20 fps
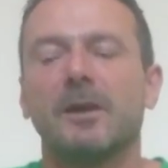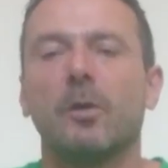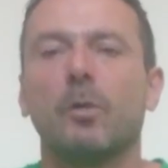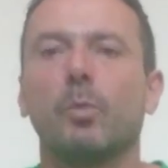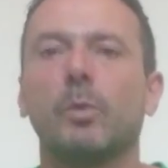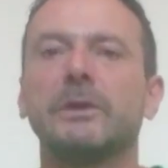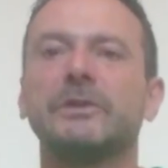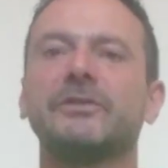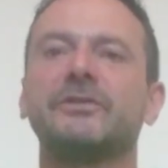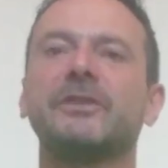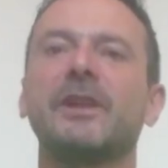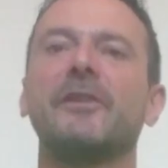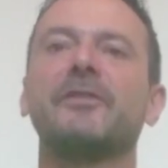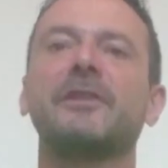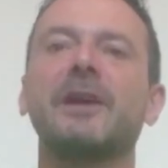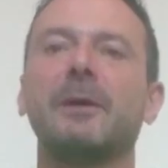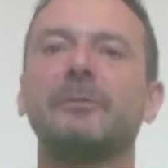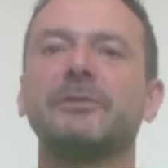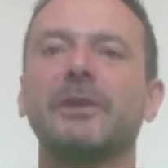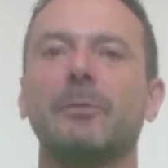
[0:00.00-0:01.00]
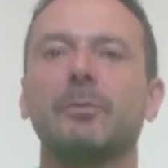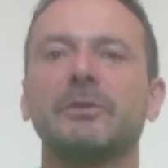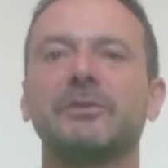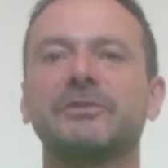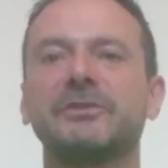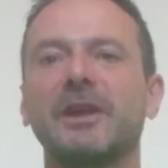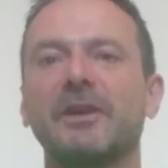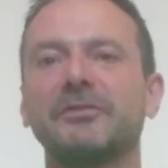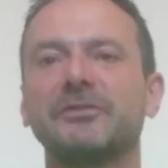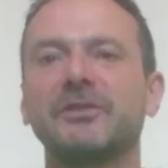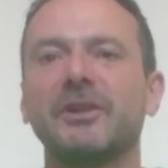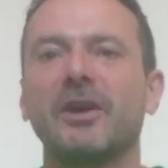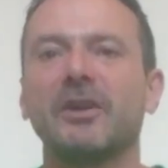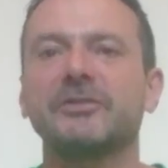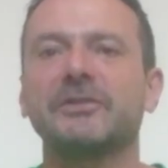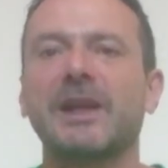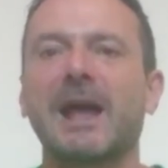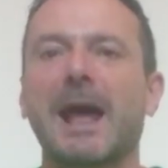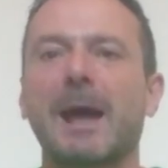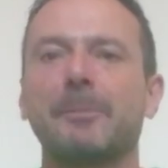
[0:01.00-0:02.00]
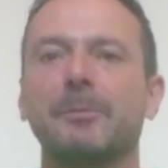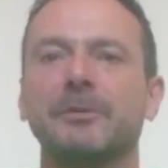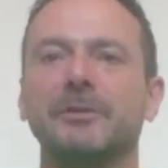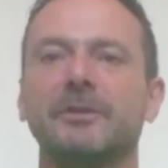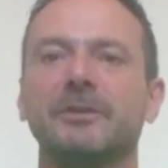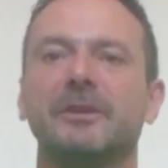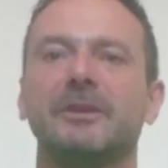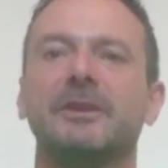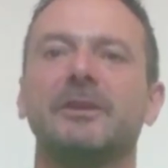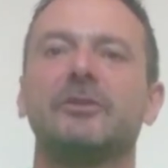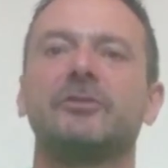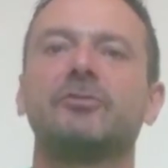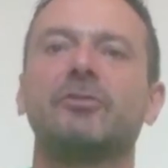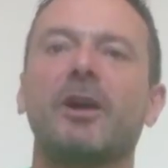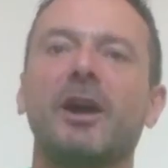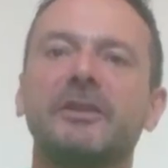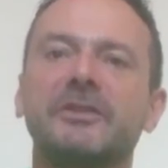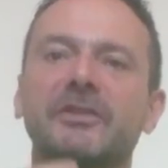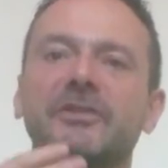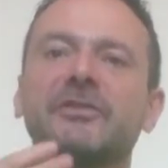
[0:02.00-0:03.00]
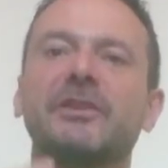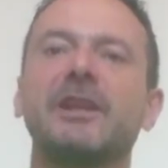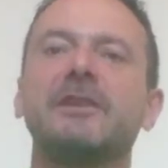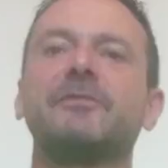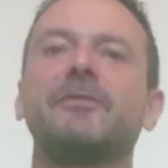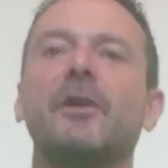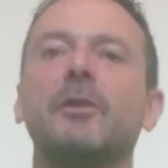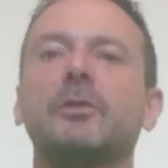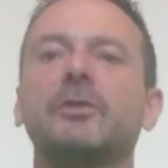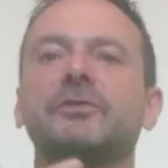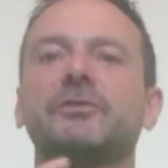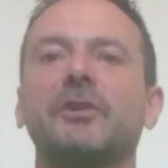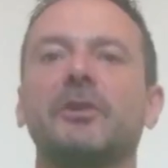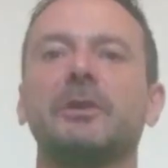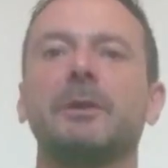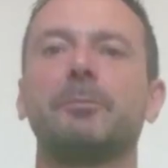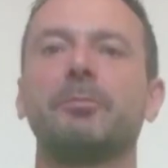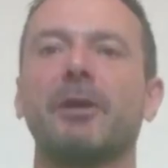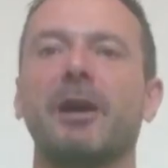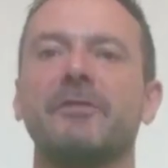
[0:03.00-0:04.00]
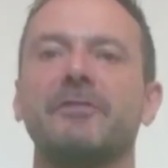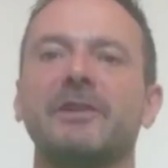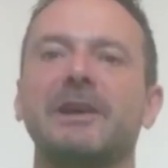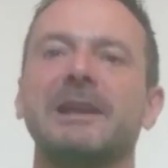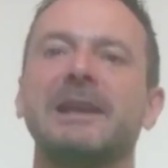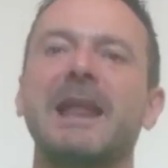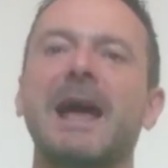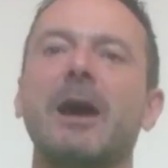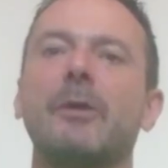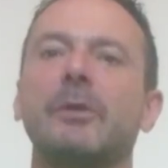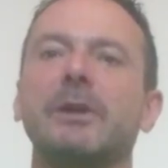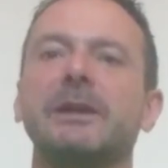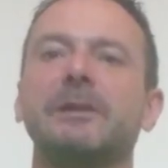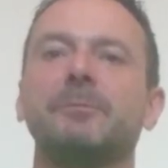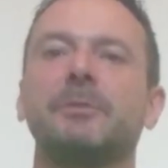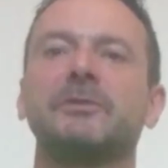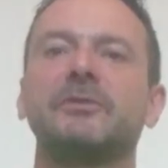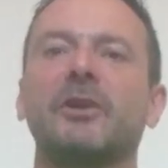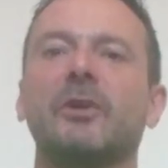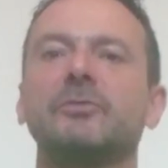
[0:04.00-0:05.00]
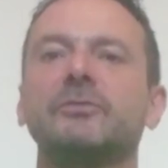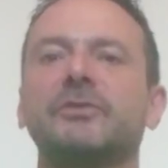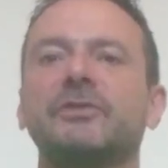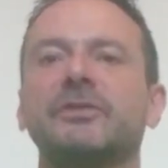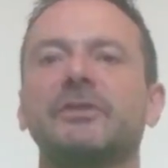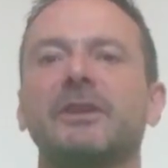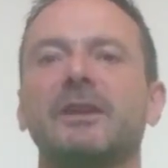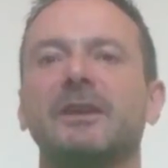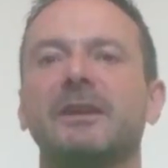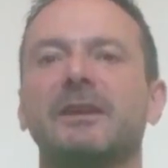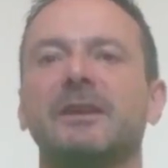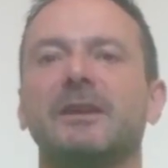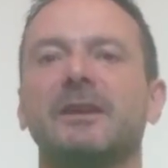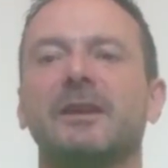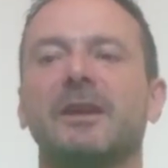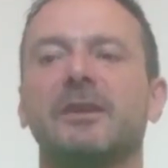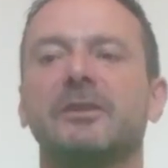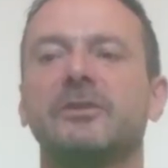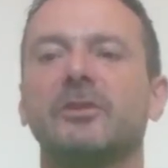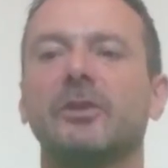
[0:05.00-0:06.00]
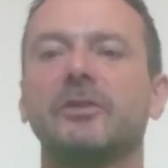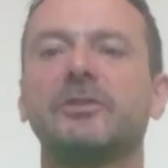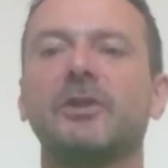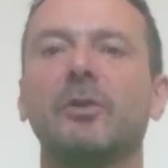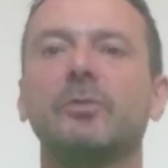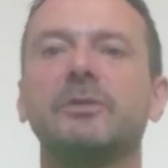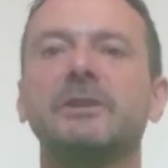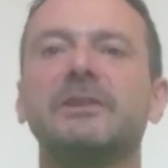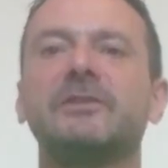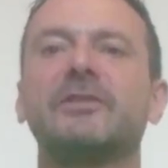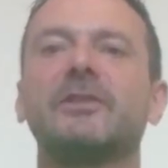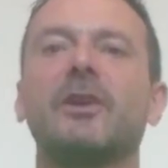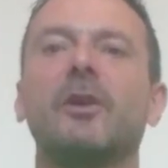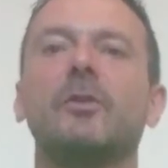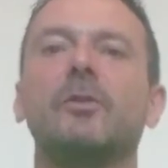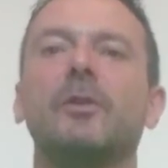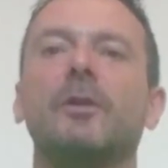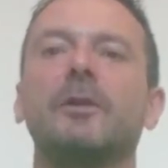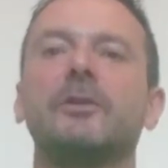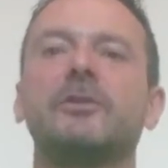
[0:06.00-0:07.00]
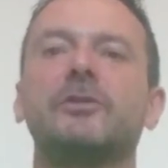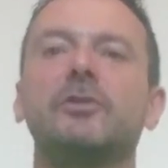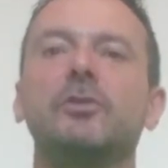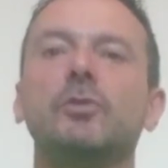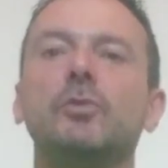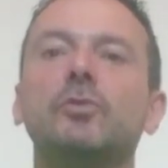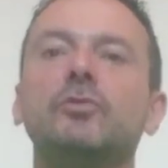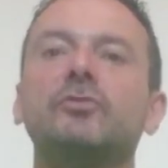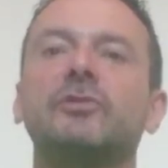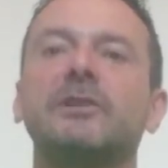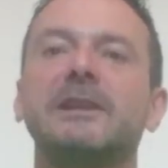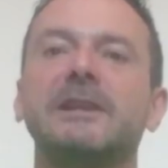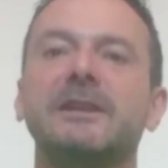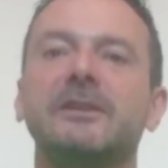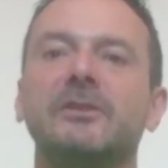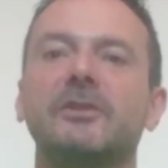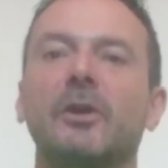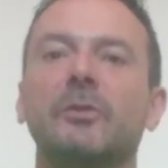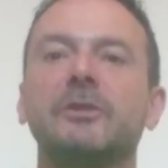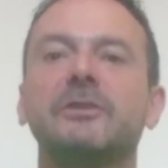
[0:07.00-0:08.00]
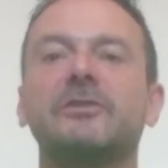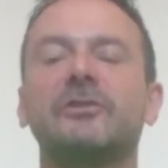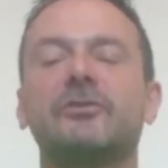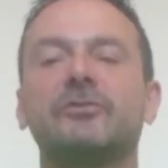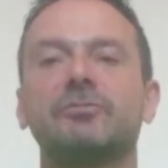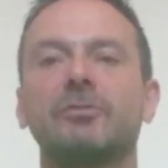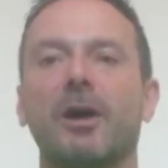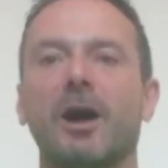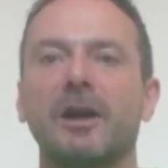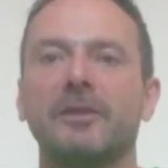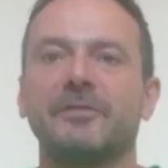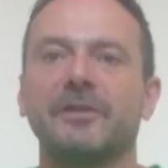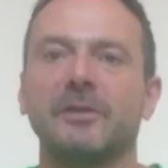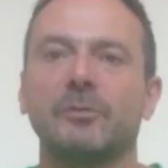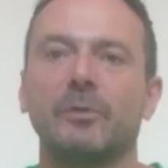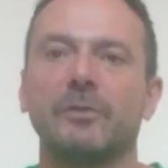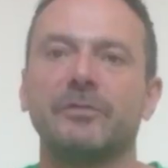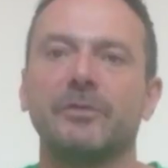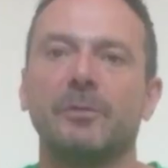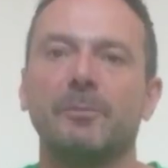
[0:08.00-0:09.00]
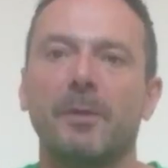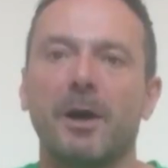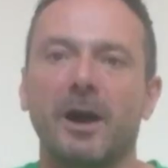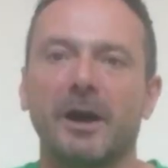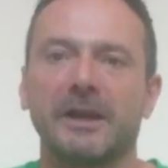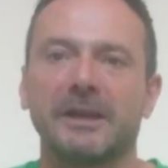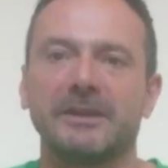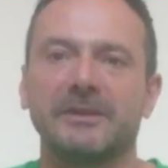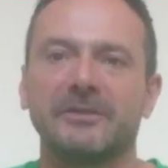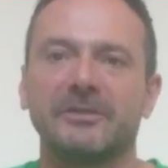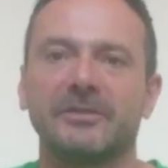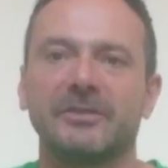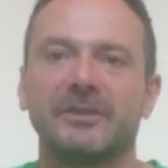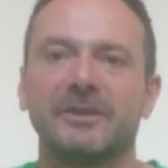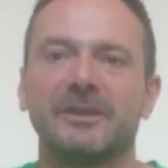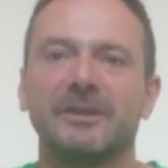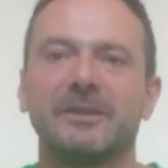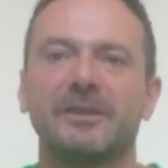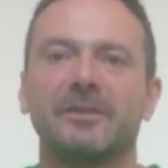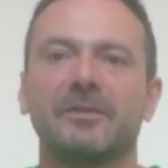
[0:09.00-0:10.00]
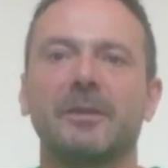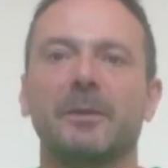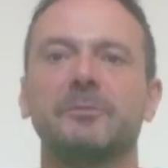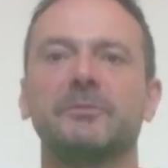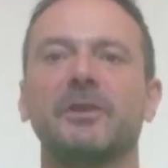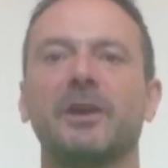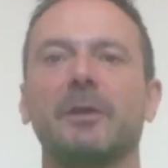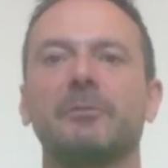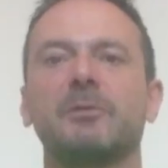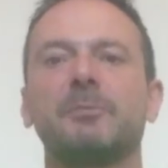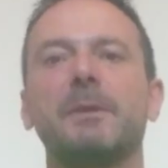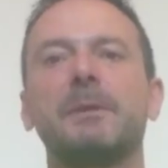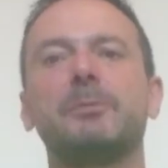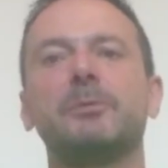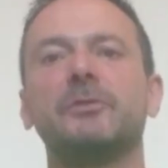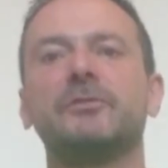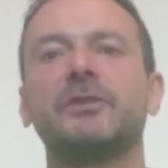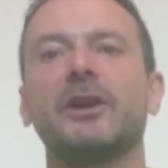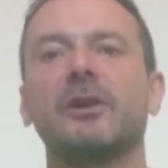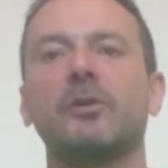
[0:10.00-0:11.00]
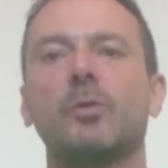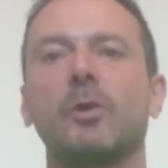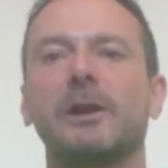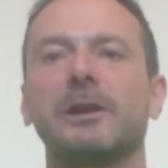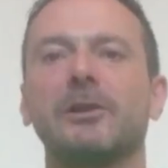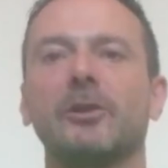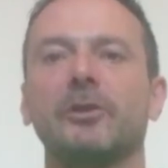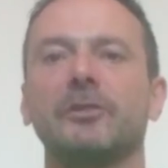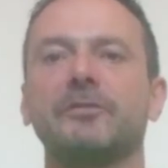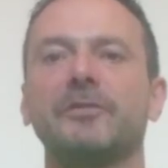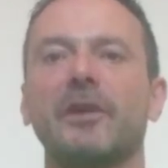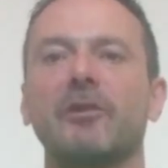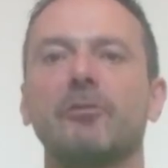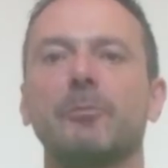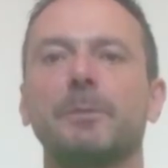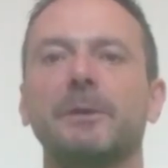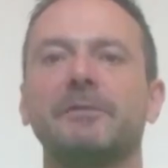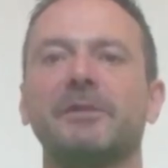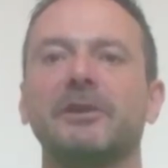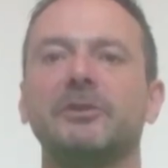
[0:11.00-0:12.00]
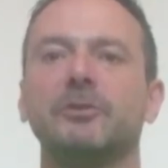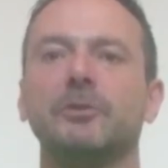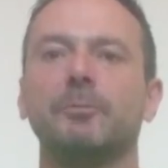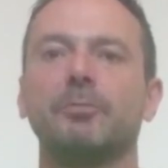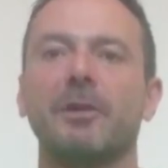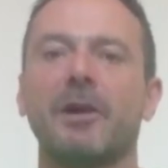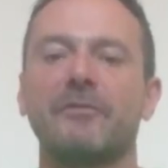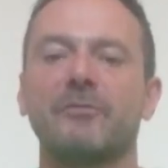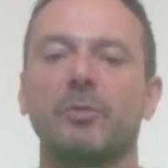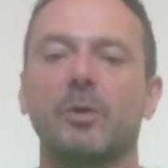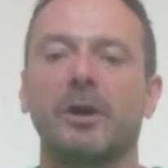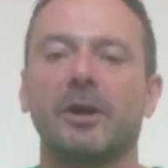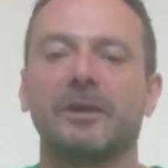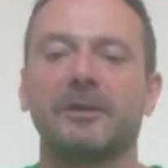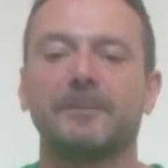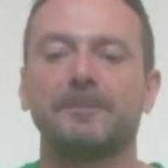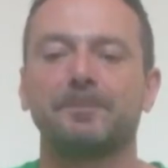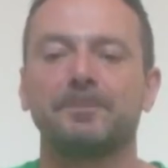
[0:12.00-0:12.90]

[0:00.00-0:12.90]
When stuff comes up, when stuff starts to happen, try to stay focused on the breath. Allow it, but don't, you don't need to go hugely, you don't need to drive it with your mind. Sometimes people who've done quite a lot of therapy, they do breath work